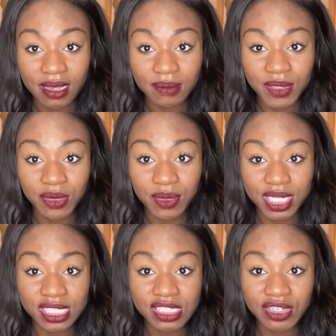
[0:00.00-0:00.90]
You want to
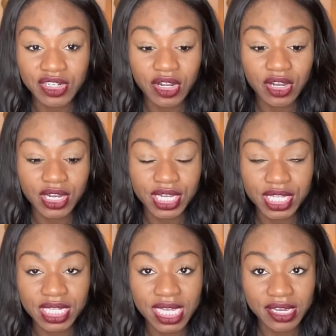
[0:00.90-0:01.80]
start
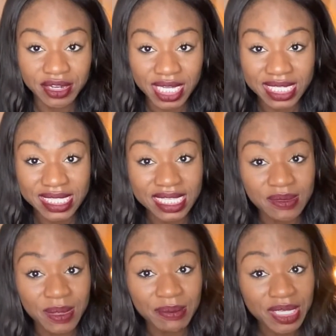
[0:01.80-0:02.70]
on areas, as
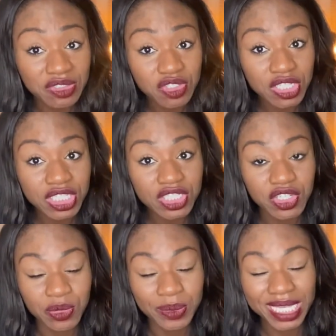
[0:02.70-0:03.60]
we mentioned,
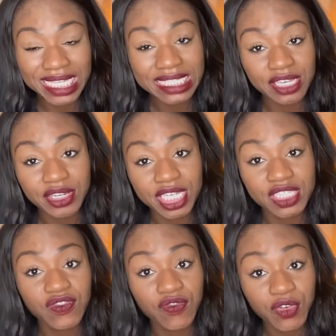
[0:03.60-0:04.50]
your weakest
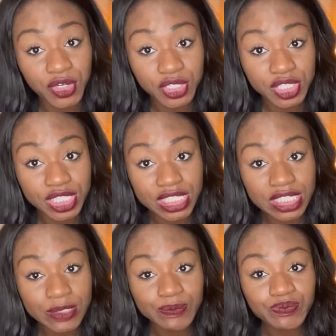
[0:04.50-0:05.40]
areas first.
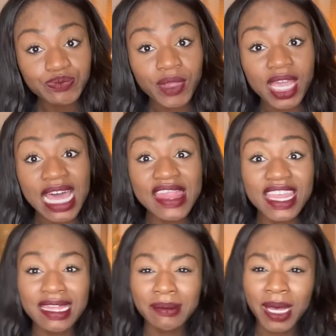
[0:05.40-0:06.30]
And
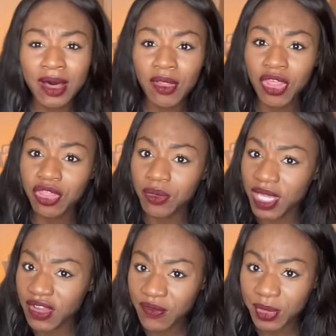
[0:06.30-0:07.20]
then about 3
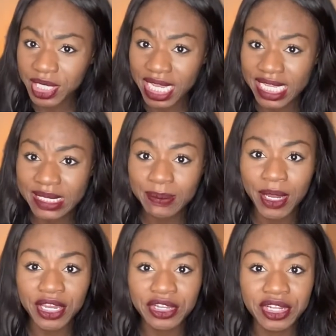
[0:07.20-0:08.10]
to 4 days
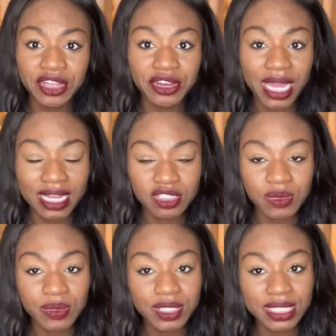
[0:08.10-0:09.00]
prior to your
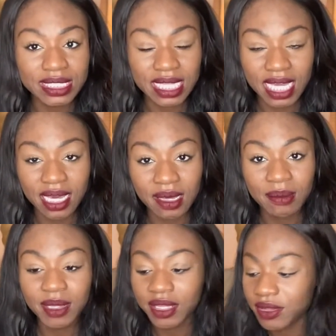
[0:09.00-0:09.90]
actual
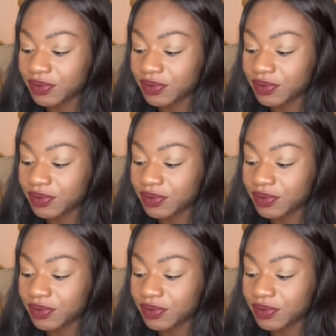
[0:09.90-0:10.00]
exam,